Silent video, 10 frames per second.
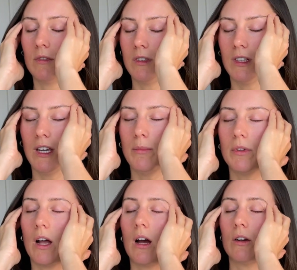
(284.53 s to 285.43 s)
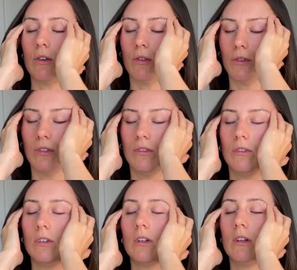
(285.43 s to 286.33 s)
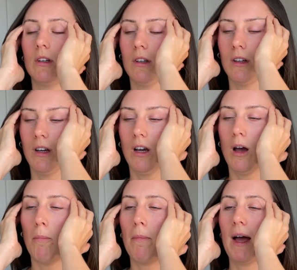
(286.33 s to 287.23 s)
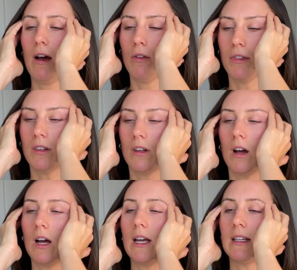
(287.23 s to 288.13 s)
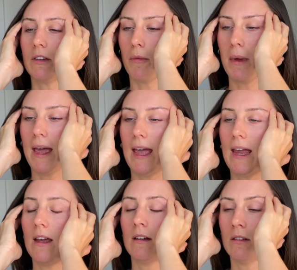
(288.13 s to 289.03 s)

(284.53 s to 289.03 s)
Deep circles, about the size of a pea.